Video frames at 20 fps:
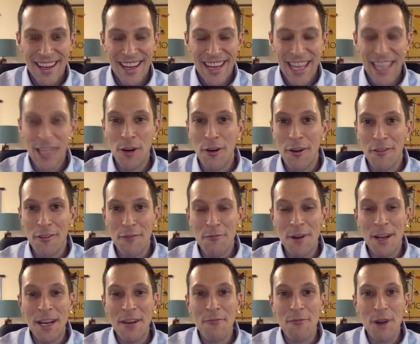Hello,
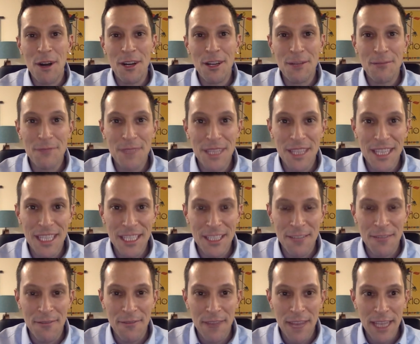everyone, and welcome to this
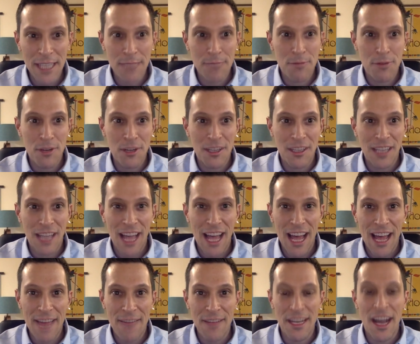Facebook
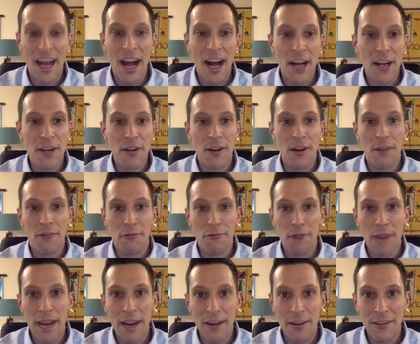Live in honor of
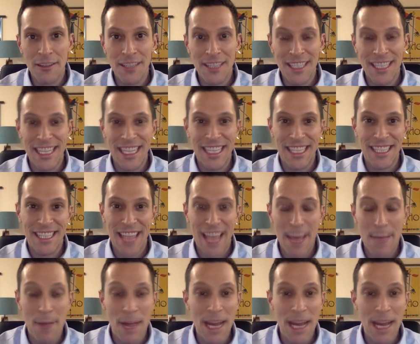Rare Disease Day.